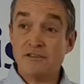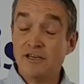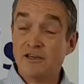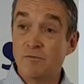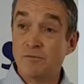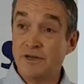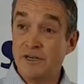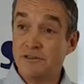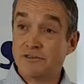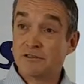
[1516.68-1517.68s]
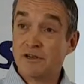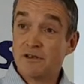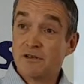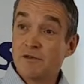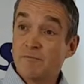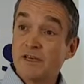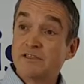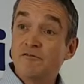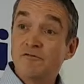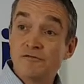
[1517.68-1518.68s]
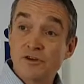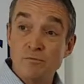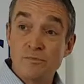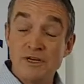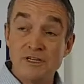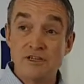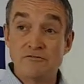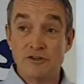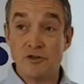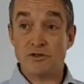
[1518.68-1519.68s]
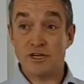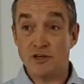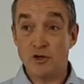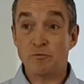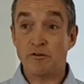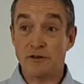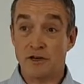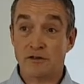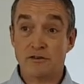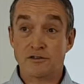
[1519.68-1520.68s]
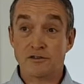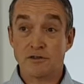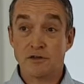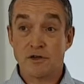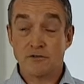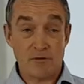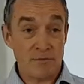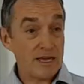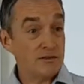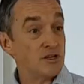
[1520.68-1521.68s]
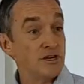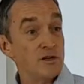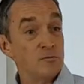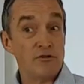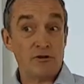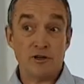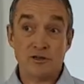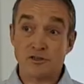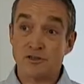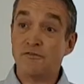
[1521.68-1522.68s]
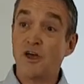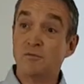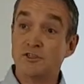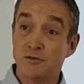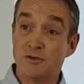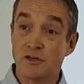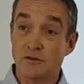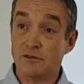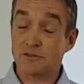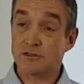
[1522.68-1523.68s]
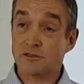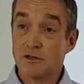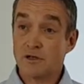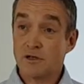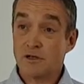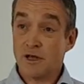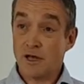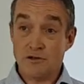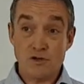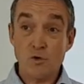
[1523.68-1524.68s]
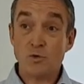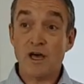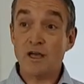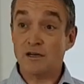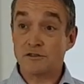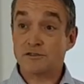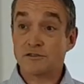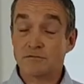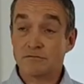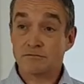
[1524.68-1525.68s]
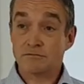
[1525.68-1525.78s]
IT companies, massive companies introducing new products, from engineered products to pharmaceuticals, new cars.